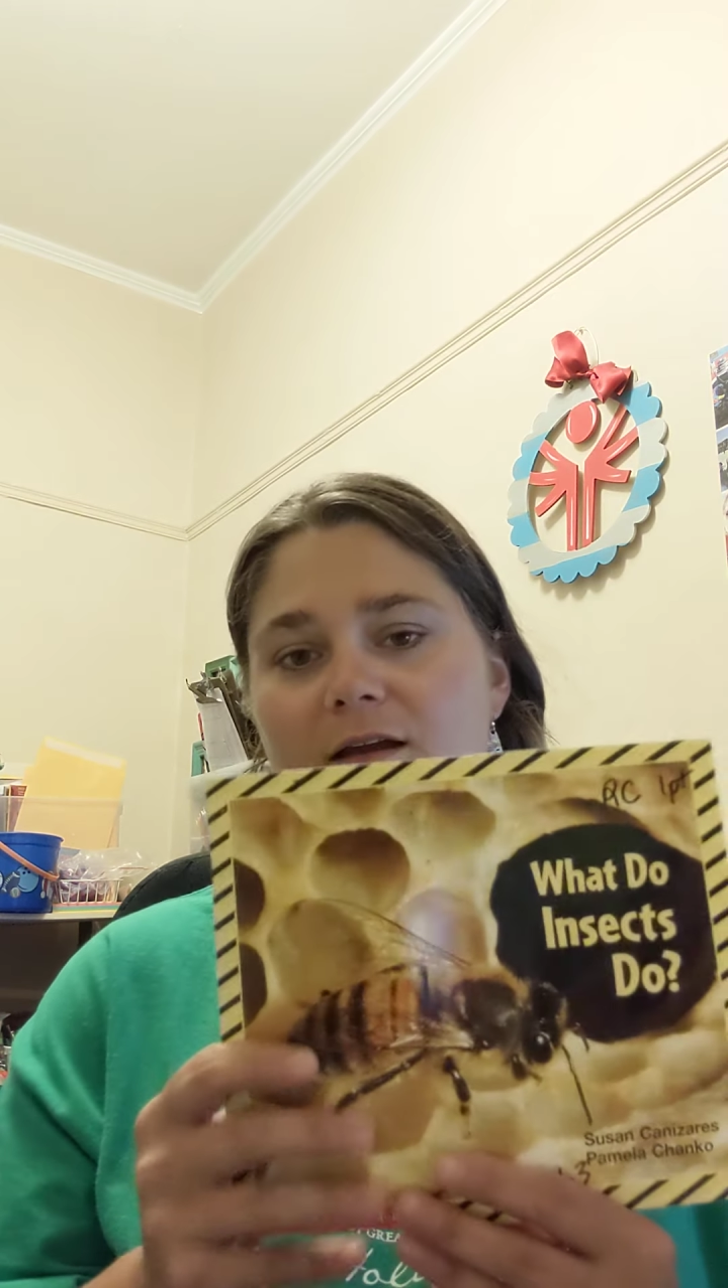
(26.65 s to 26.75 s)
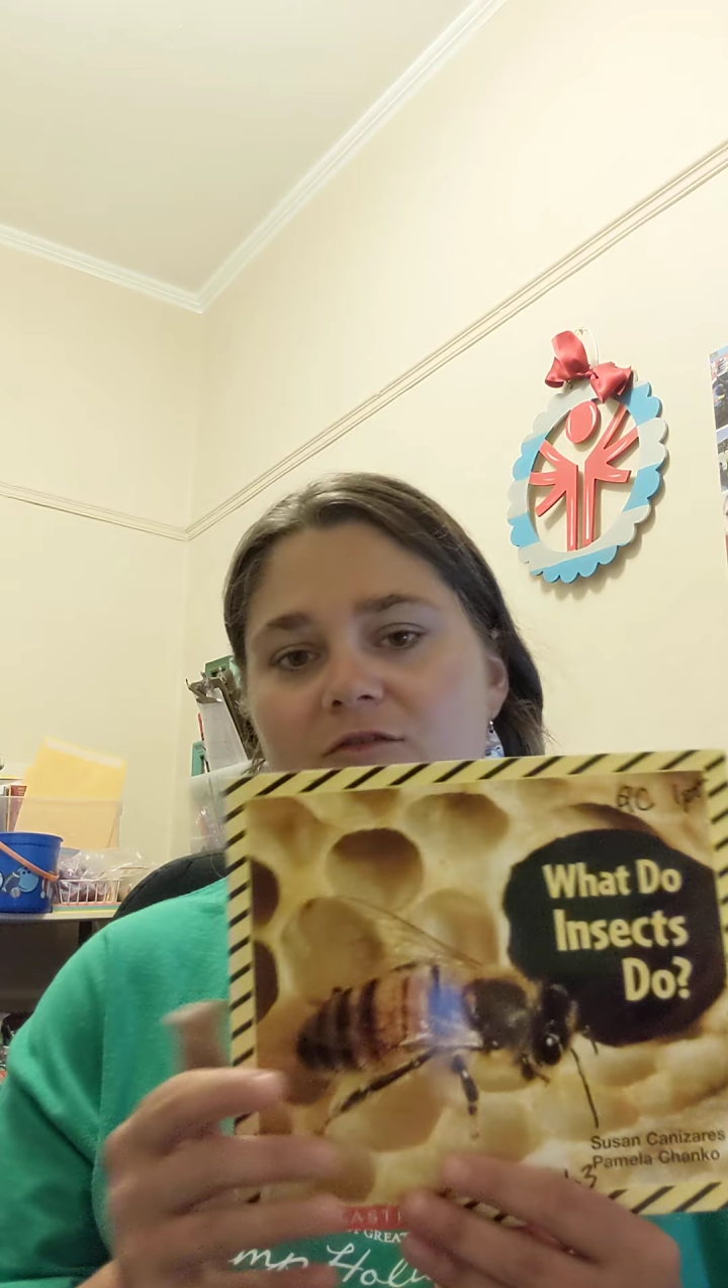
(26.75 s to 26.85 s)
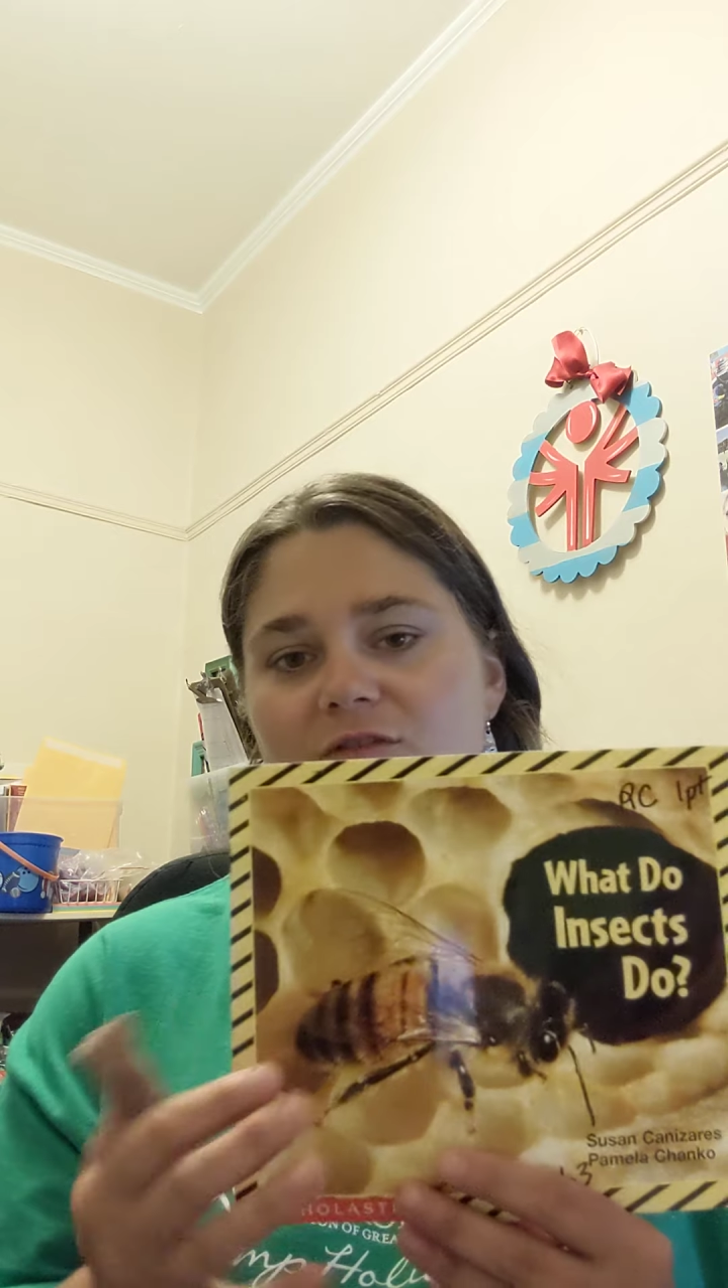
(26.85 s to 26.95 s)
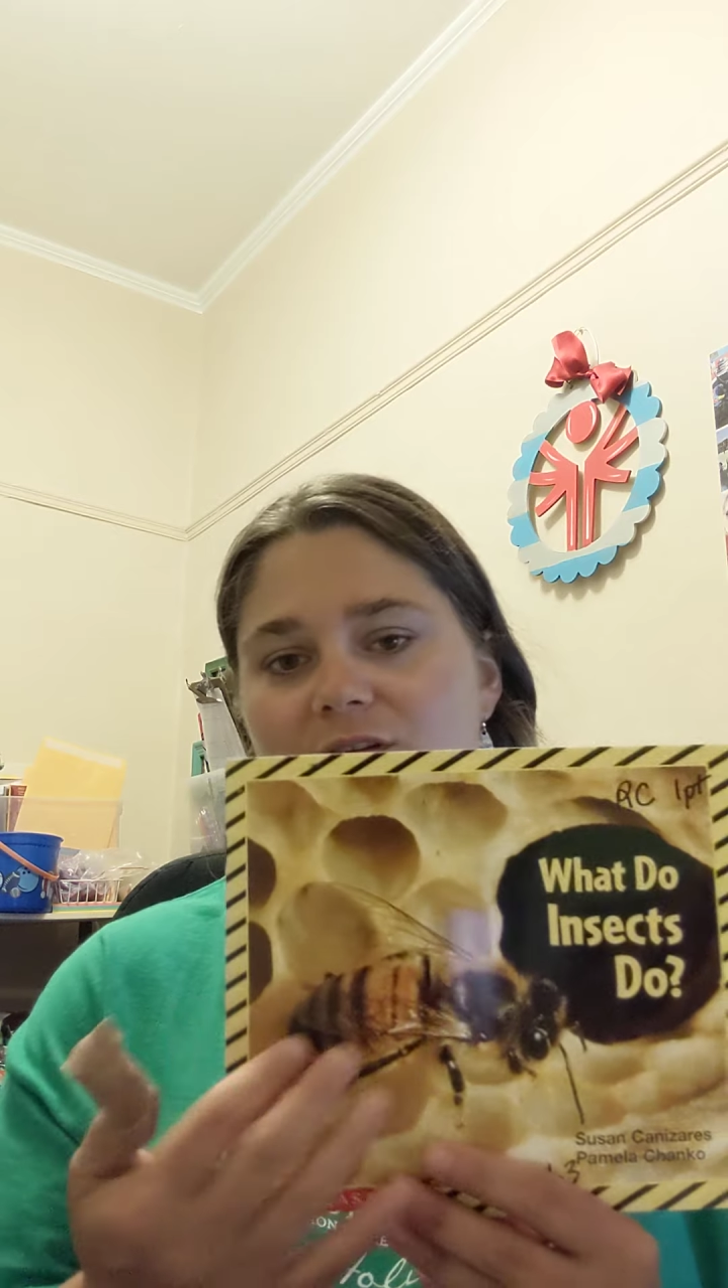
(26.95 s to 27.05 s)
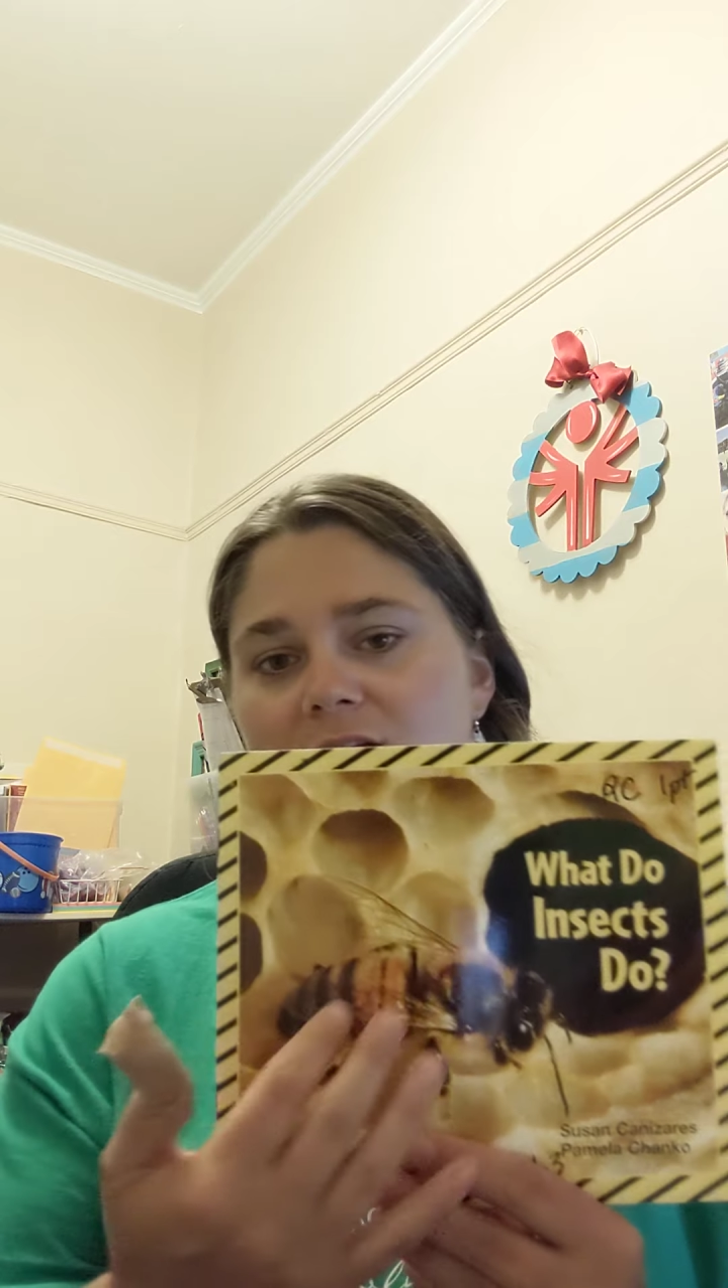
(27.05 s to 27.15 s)

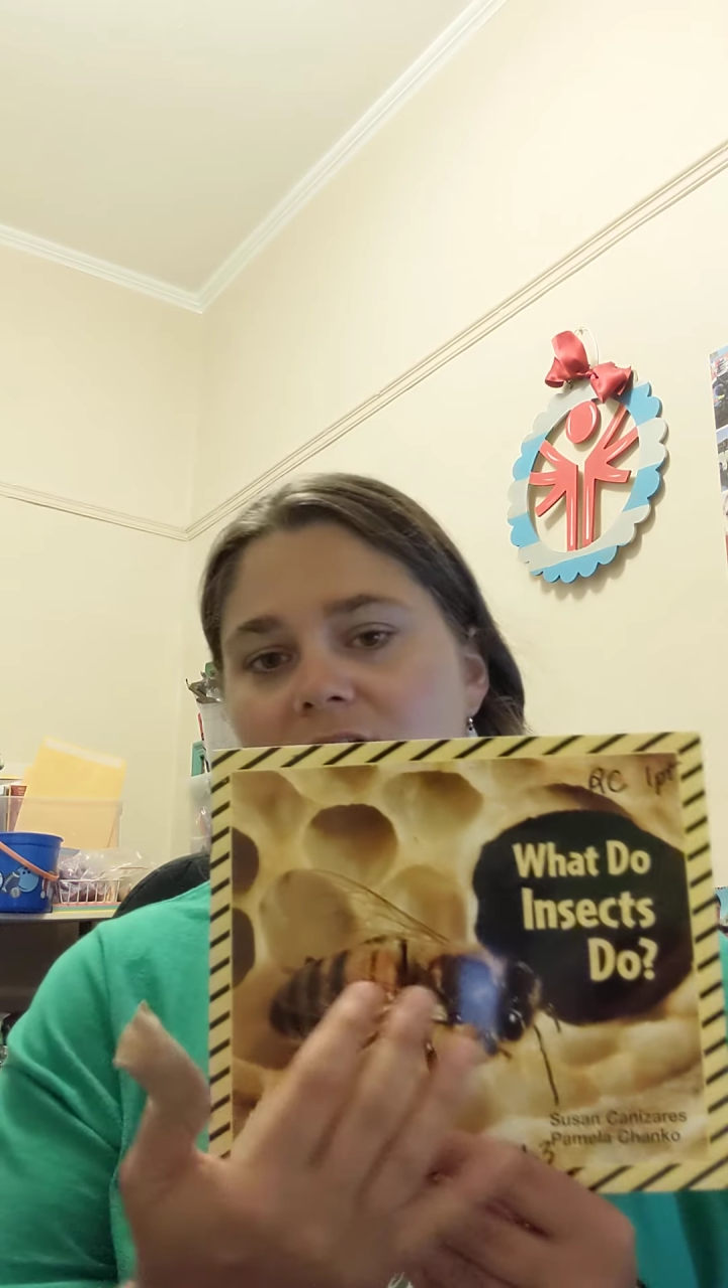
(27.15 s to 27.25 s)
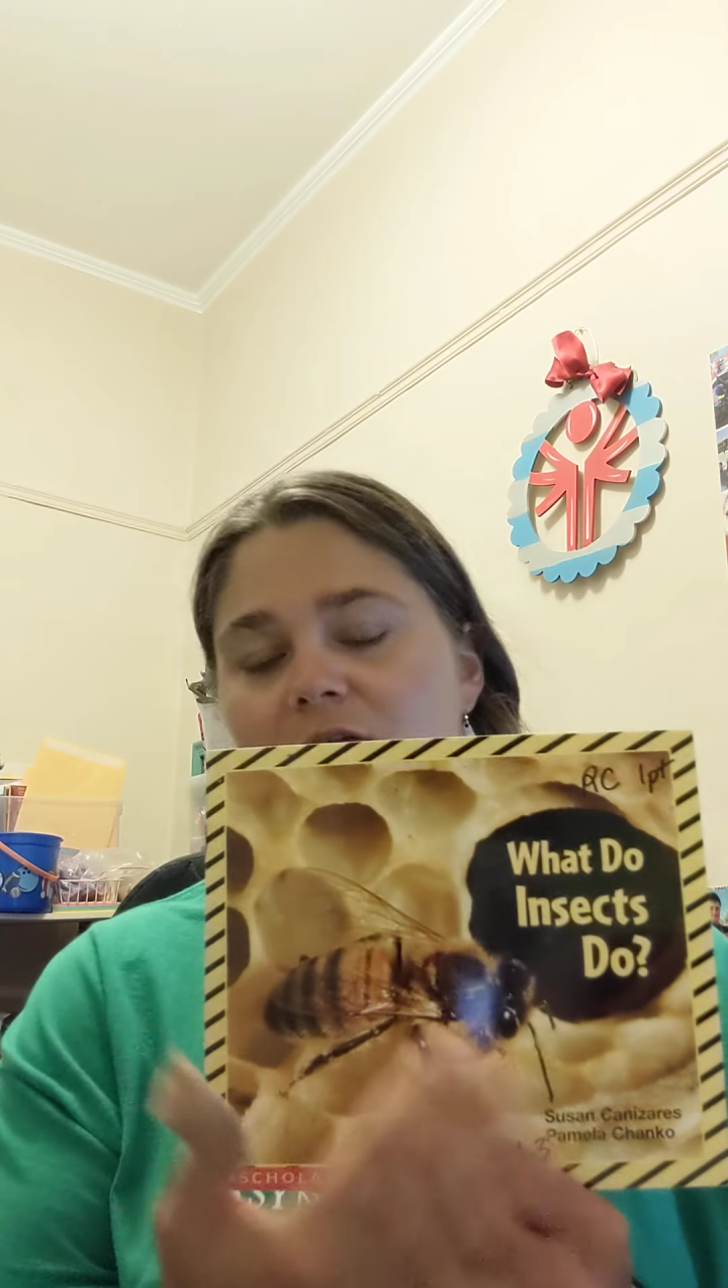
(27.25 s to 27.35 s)
interesting